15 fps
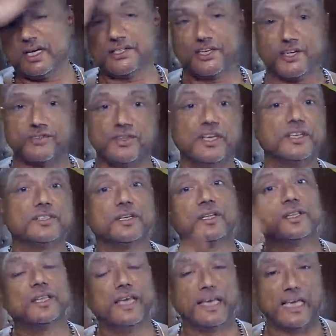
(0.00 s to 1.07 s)
Shaktis,
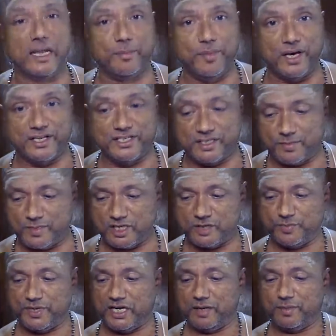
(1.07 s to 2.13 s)
they can be accepted as
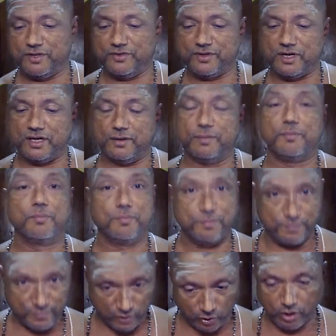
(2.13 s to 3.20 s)
pinda mantra,
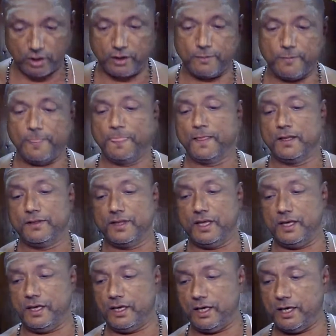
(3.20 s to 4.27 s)
or
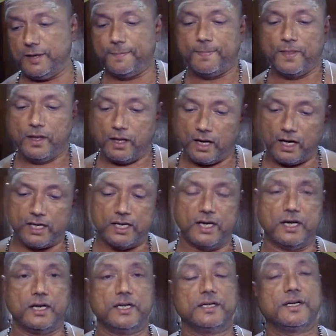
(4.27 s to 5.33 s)
the
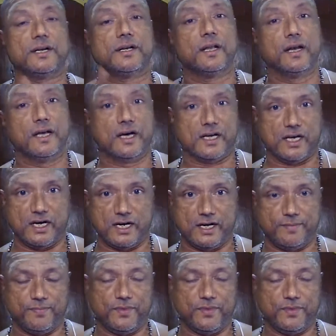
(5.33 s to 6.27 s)
Akara till Hakara,